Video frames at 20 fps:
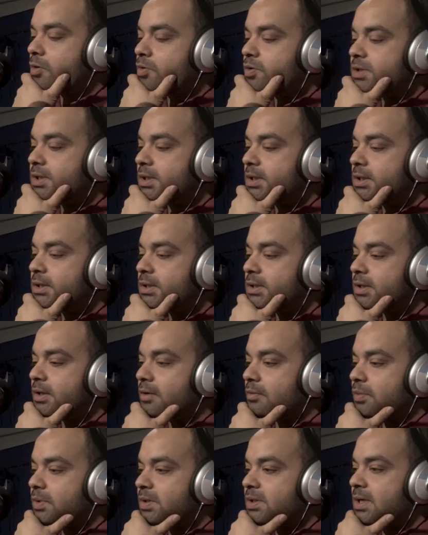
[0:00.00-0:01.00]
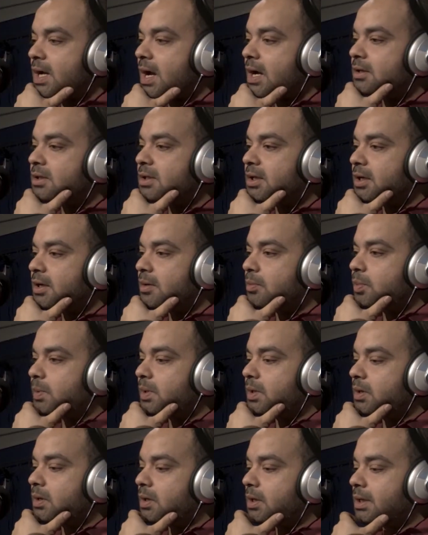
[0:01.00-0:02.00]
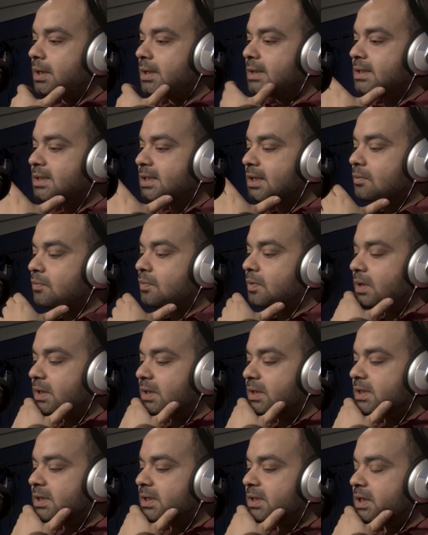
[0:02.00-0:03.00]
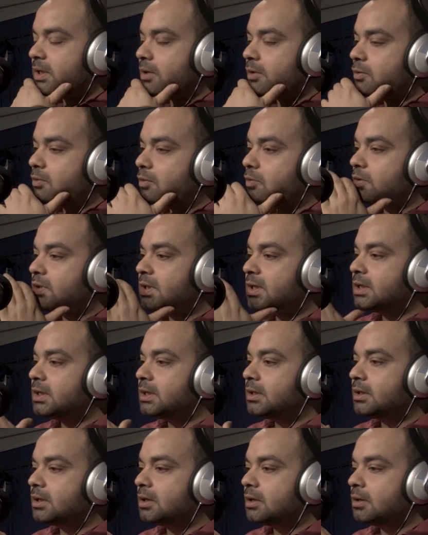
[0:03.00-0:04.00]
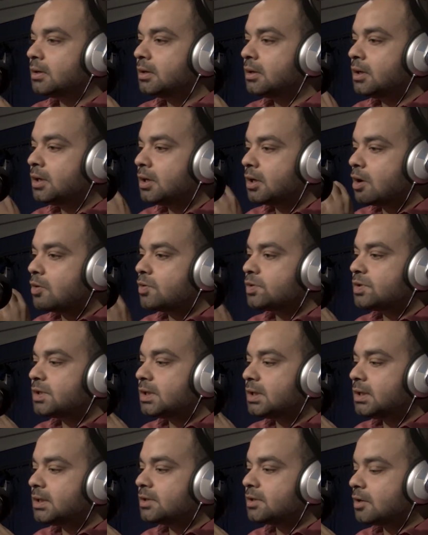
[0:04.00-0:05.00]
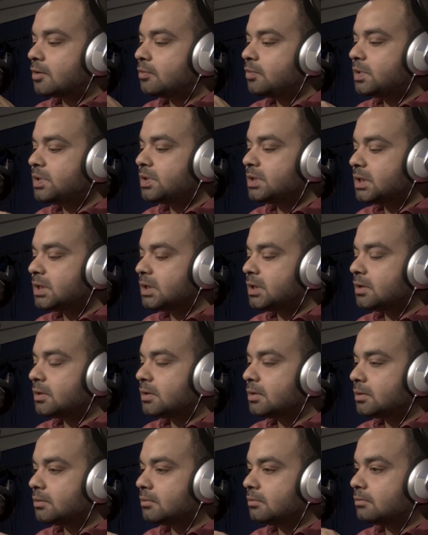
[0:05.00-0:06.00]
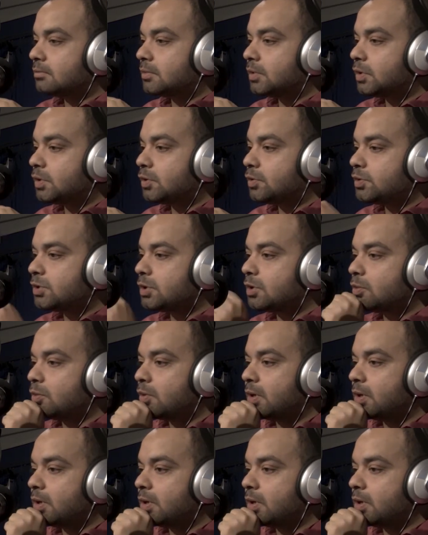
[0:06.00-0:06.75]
counseling service, art therapy itself, is it included in the counseling service in a usual